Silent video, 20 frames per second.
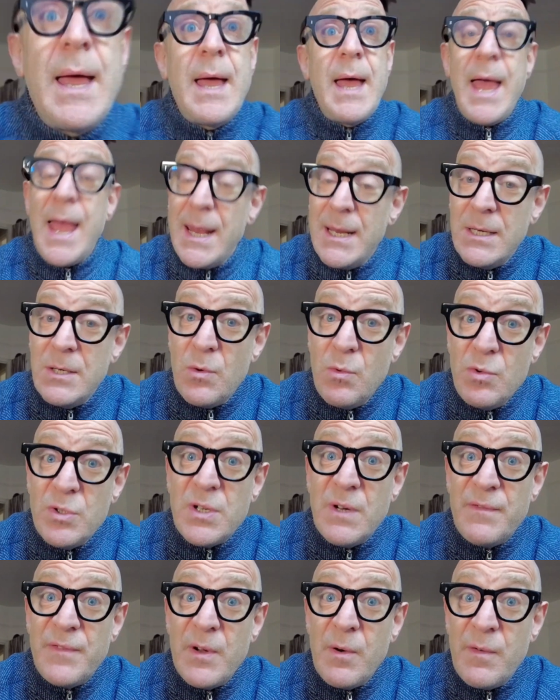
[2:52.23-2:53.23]
And
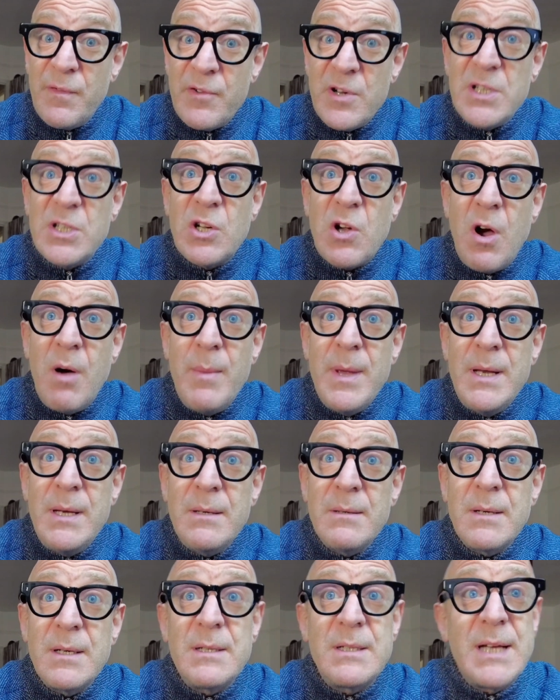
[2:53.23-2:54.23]
also feel free to comment
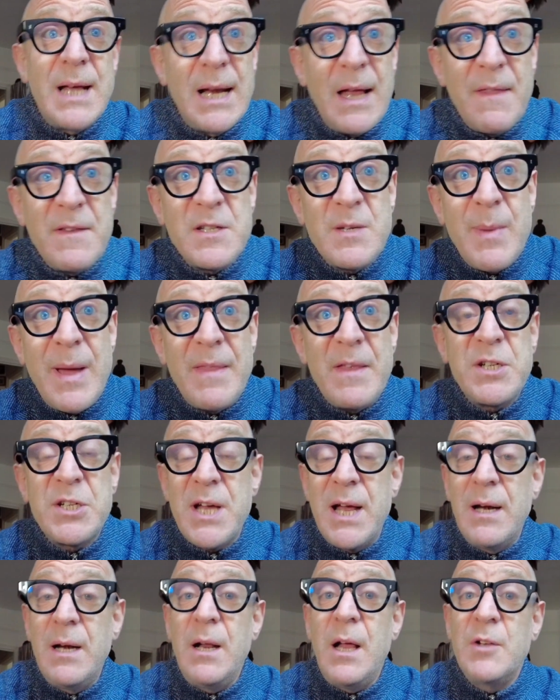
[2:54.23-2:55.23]
and tell others about the
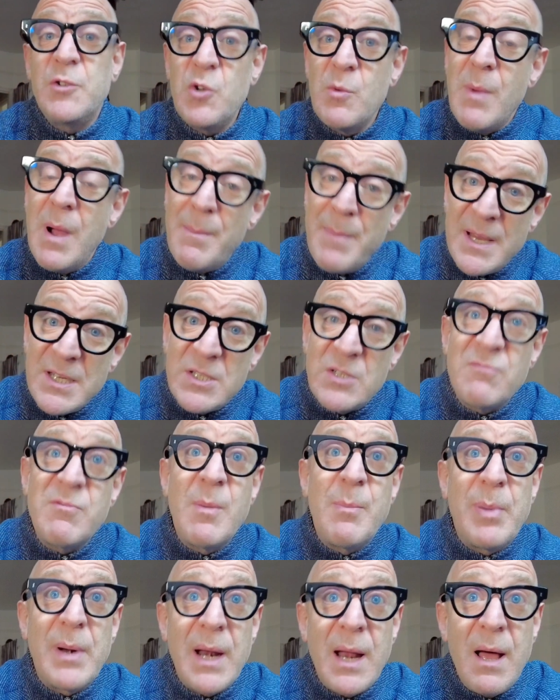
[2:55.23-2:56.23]
channel. I'll do my best to
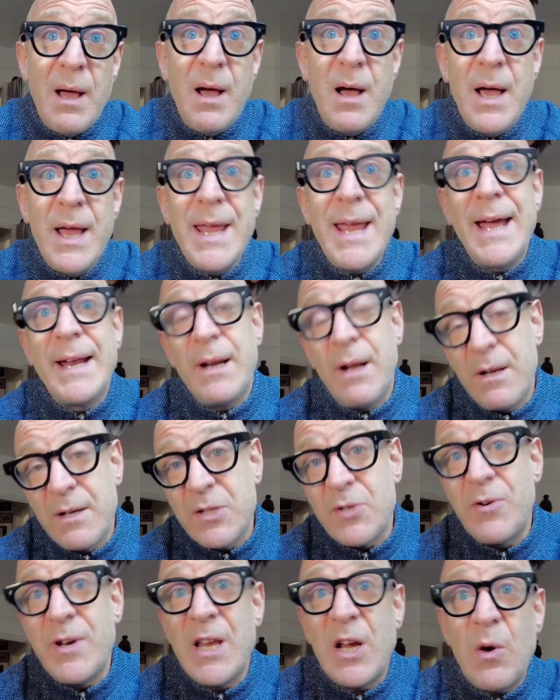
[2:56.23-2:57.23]
reply and
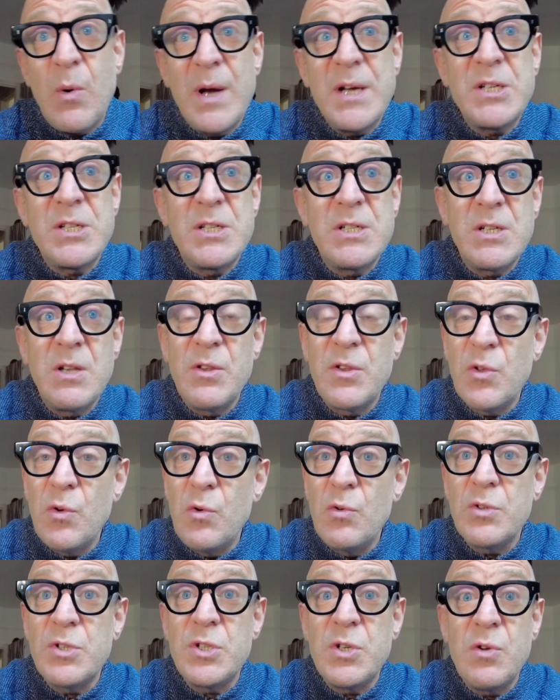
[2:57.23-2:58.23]
answer any questions and
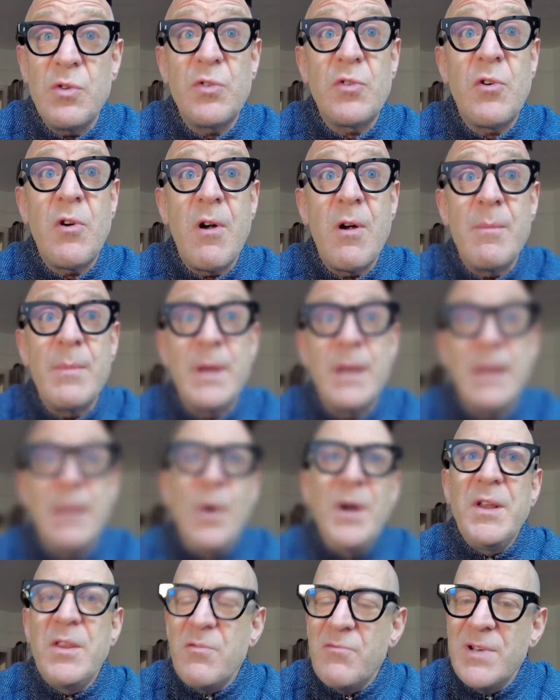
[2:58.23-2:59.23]
thoughts you throw at me.
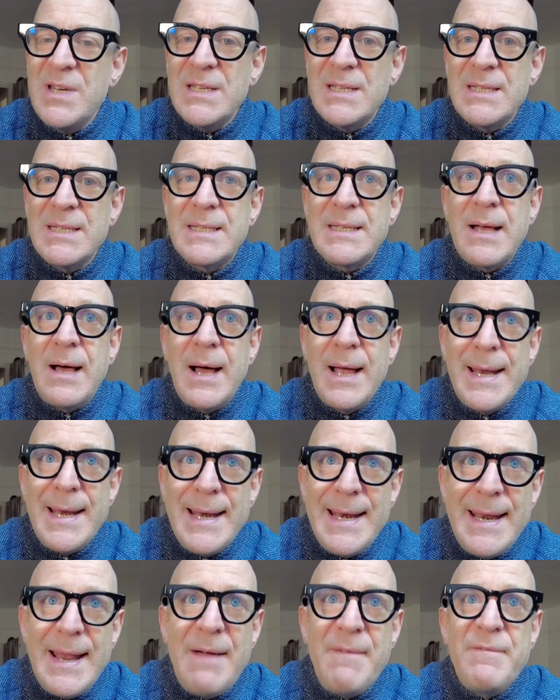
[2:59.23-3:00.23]
One of the reasons I
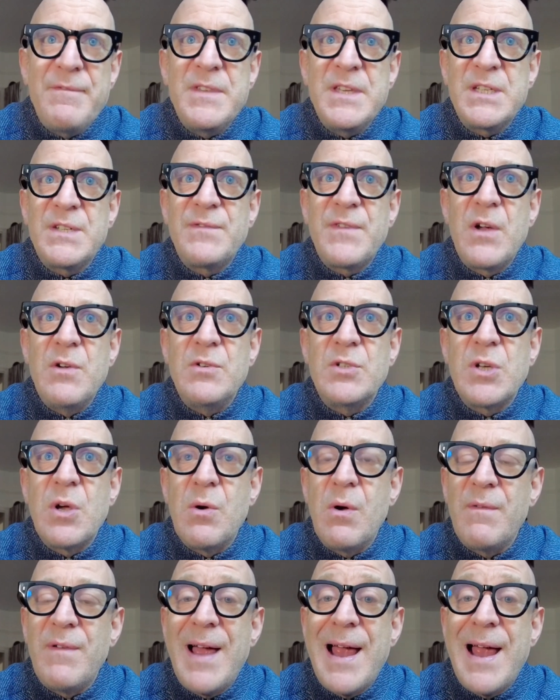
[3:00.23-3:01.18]
love this photo of